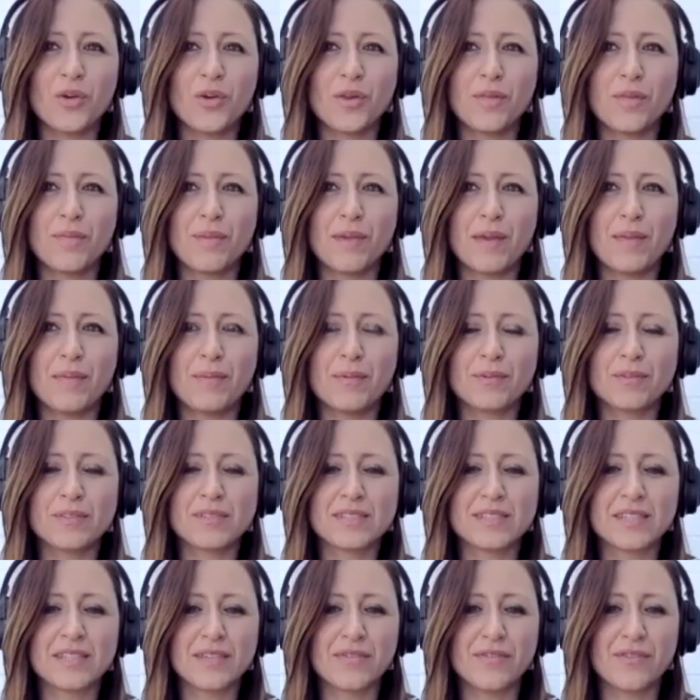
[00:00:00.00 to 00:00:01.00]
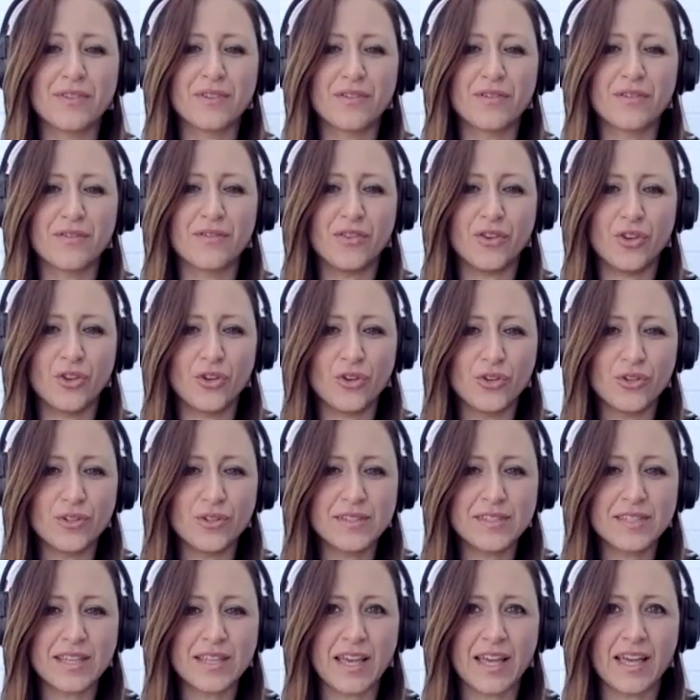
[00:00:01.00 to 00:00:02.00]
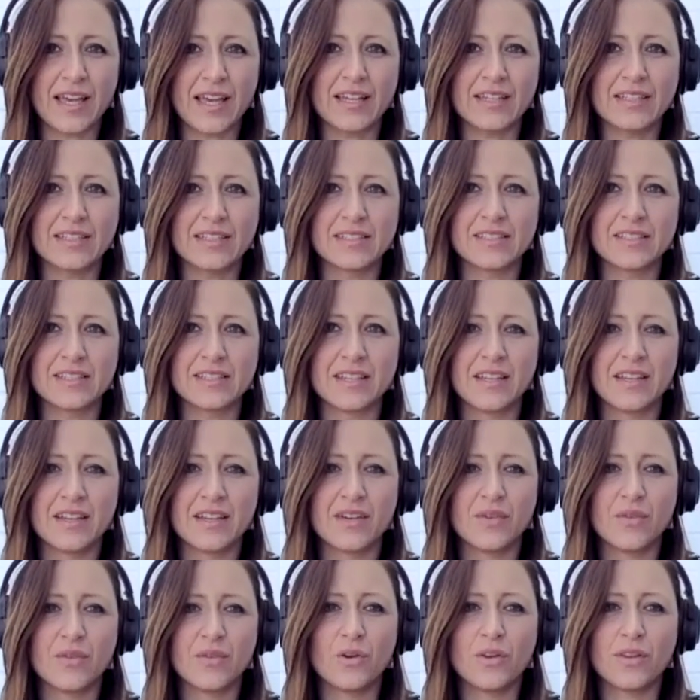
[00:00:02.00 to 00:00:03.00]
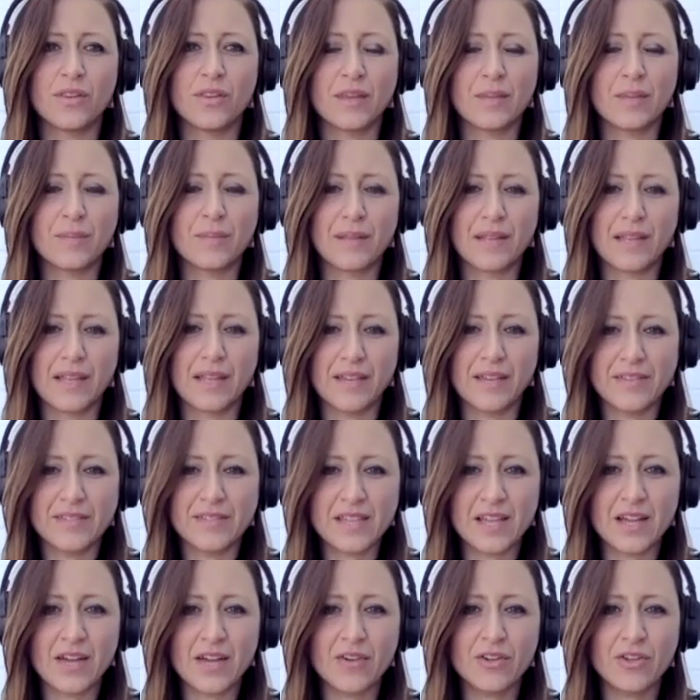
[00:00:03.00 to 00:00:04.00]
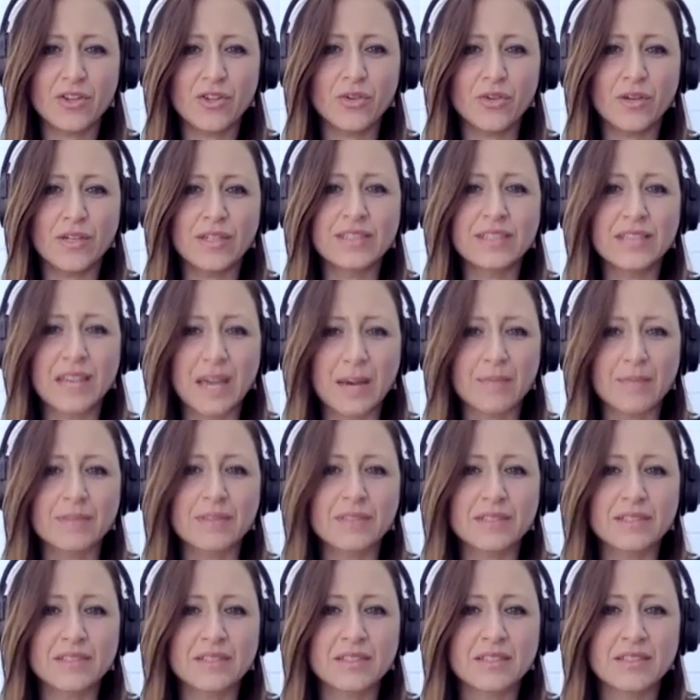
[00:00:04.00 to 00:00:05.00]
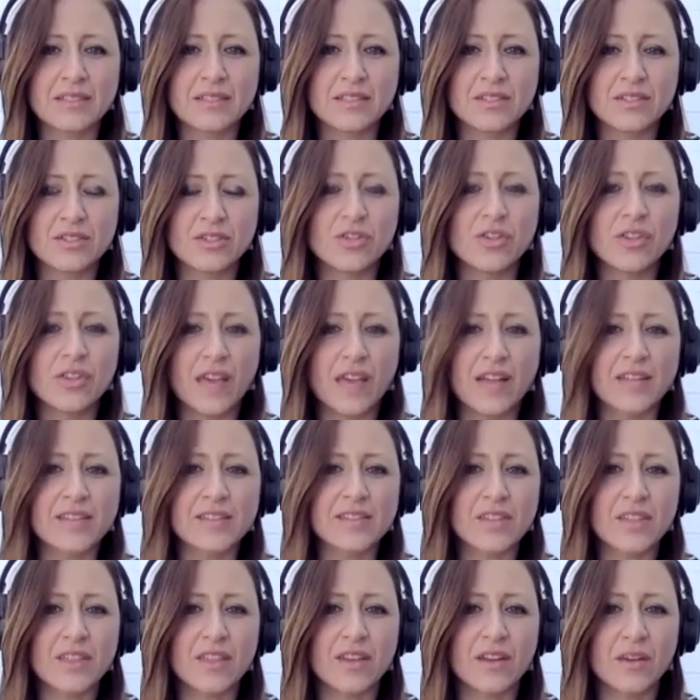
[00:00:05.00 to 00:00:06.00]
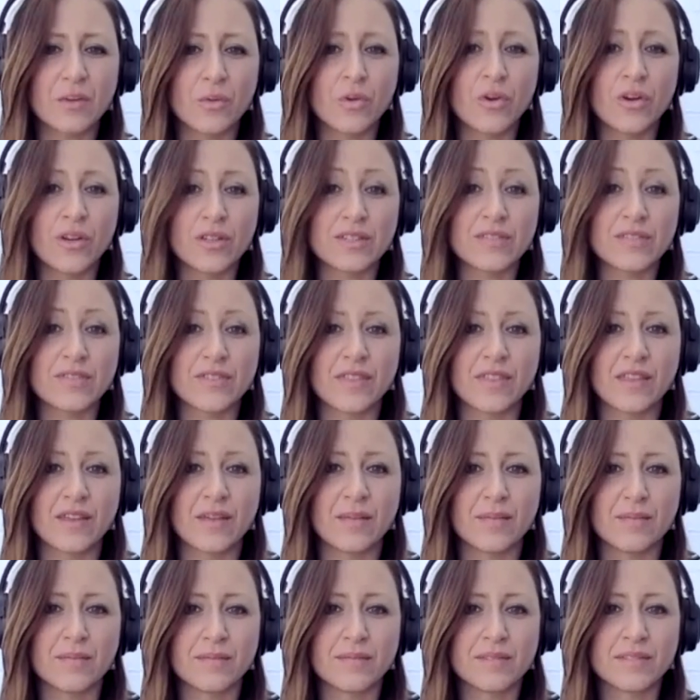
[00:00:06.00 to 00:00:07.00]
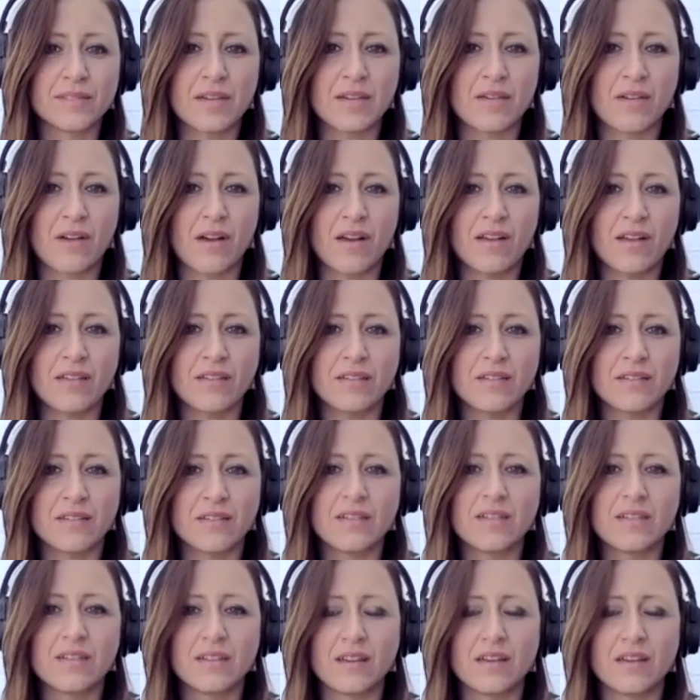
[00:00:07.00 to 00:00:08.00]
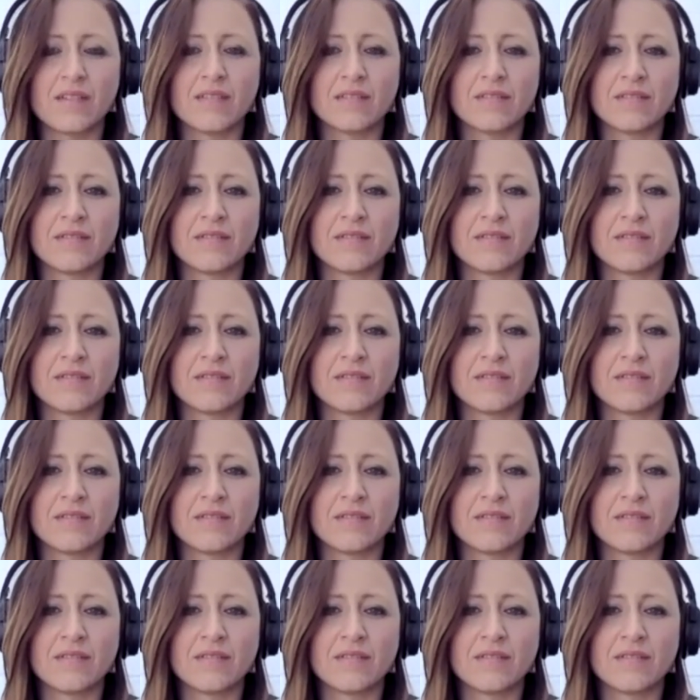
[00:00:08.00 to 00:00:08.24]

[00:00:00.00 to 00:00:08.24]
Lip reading: with people's different views and what their beliefs are, and you adapt to that so that it works for them. Is that right? Yeah.